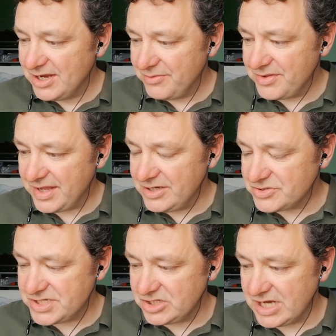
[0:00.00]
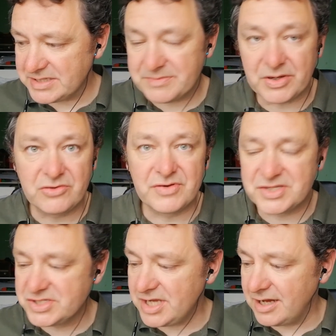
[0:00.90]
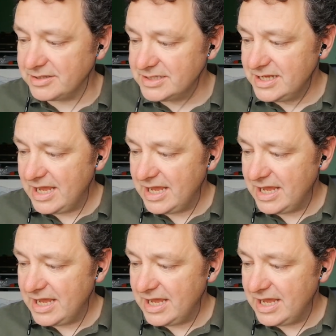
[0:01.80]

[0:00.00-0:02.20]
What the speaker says: with an interesting chapter by Chris Scull,